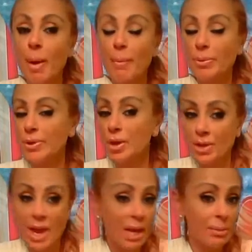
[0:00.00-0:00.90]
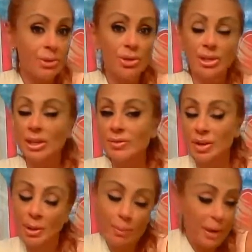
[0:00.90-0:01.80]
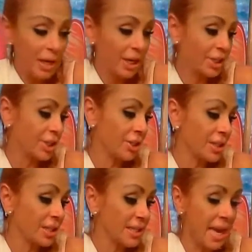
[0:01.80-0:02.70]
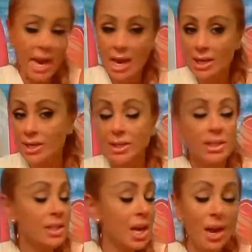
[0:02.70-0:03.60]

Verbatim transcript: up with all the animals and living on the beach and the sand and this.